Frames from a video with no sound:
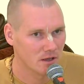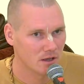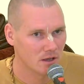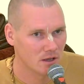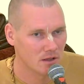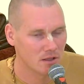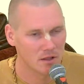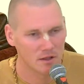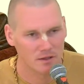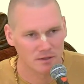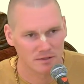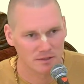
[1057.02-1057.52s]

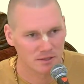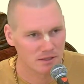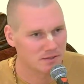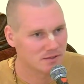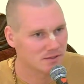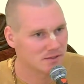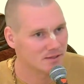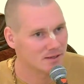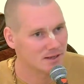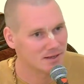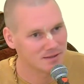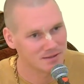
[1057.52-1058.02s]
Lust
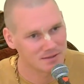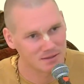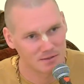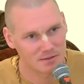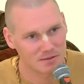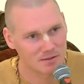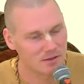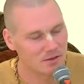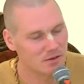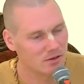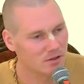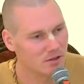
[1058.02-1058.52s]
doesn't
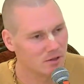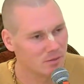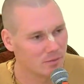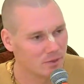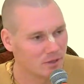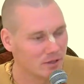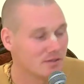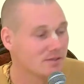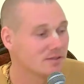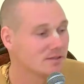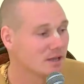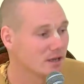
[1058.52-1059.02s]
necessarily mean
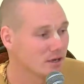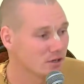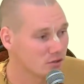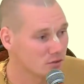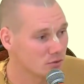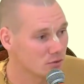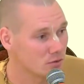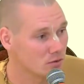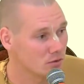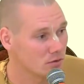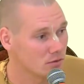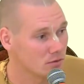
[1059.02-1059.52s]

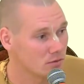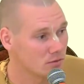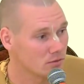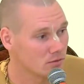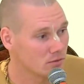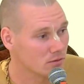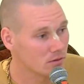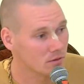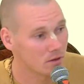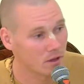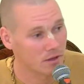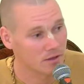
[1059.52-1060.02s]
sexual
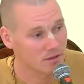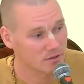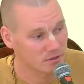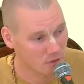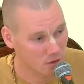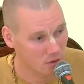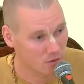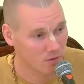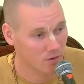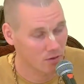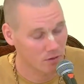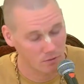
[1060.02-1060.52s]
lust,
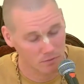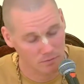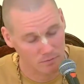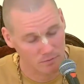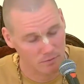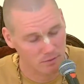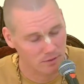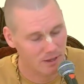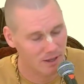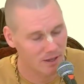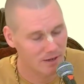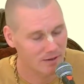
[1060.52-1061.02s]
although
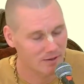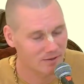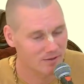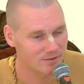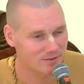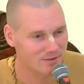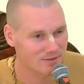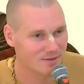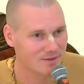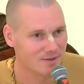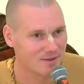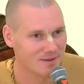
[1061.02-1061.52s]
that
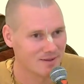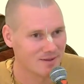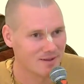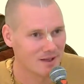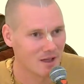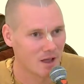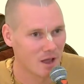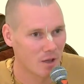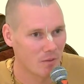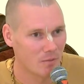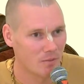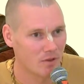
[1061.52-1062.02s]
is
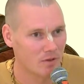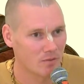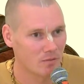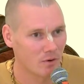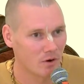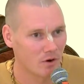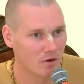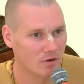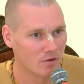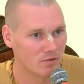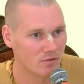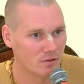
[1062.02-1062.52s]
a big
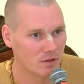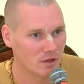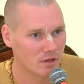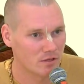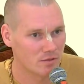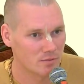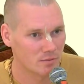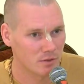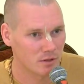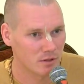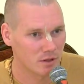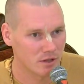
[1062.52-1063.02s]
part of lust,
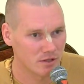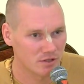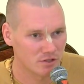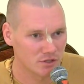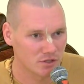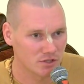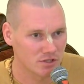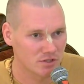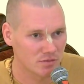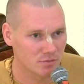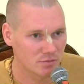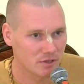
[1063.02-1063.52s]
but lust
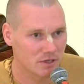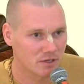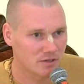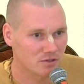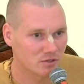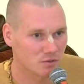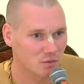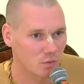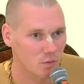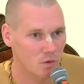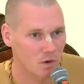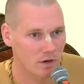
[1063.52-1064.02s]
just means
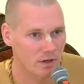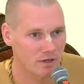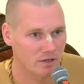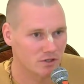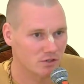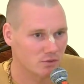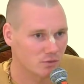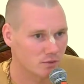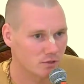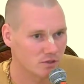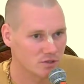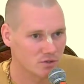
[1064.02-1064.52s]
wanting
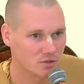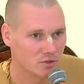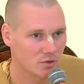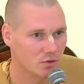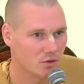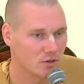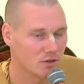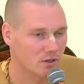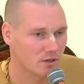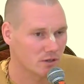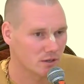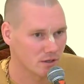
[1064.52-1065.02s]
to
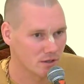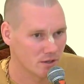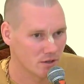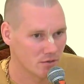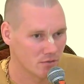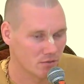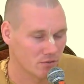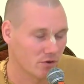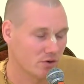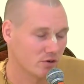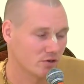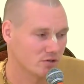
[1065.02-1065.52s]
enjoy
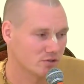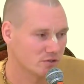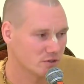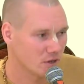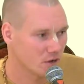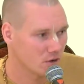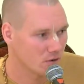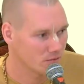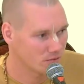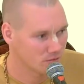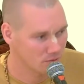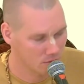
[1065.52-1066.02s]
for
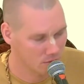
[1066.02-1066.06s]
yourself.